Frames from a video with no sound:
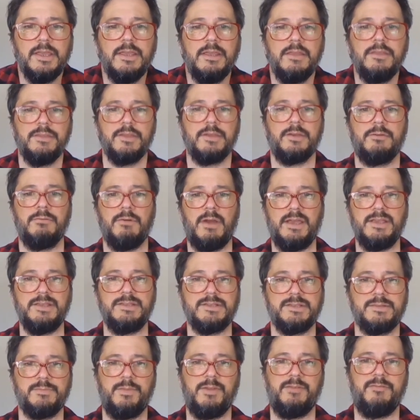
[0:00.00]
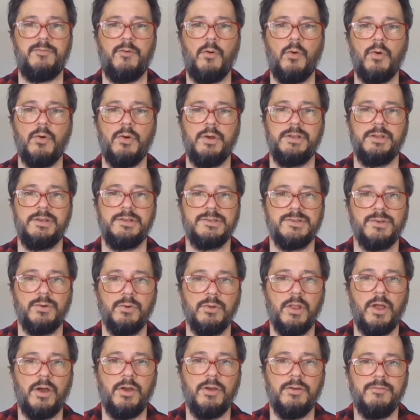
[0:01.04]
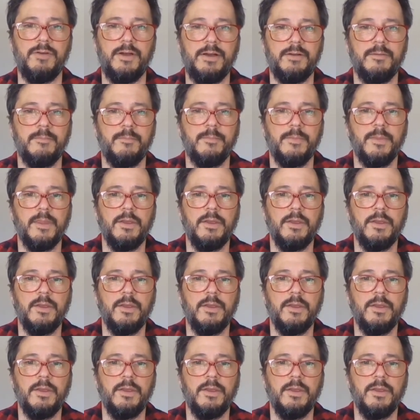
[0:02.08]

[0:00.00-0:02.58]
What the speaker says: in the grace before it is all over,